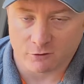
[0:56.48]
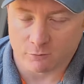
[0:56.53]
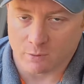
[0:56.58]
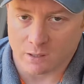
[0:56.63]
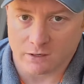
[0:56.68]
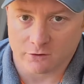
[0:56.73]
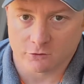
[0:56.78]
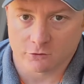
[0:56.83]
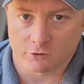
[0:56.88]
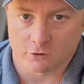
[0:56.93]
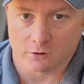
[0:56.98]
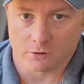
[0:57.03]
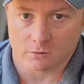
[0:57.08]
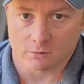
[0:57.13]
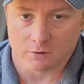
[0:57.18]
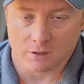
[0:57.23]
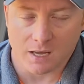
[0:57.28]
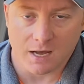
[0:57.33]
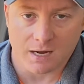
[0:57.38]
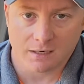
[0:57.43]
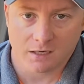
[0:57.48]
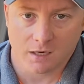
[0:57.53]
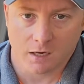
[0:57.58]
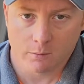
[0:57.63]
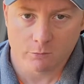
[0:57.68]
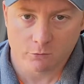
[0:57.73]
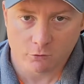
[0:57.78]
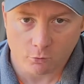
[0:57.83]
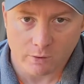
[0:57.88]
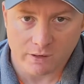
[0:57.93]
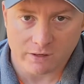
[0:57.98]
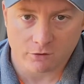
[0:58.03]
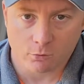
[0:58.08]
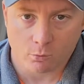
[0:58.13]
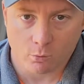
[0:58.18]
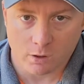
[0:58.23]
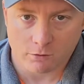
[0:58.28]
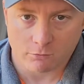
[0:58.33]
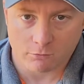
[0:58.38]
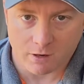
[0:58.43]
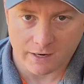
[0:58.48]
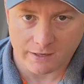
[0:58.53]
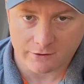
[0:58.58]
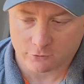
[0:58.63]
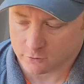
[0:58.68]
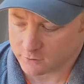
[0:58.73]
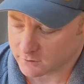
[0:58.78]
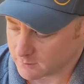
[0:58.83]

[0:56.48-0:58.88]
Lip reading: from us, your lock comes with one riser